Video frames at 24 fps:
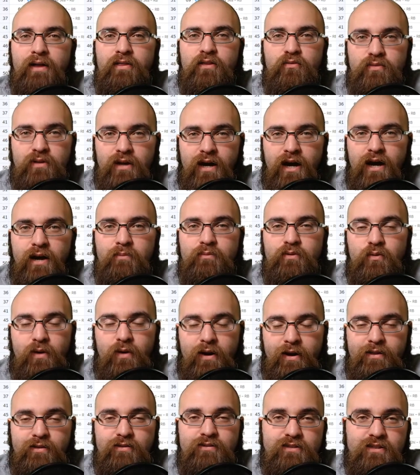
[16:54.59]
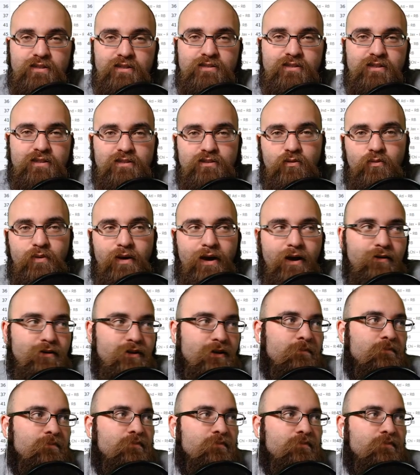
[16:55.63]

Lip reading: the time the regular season is around.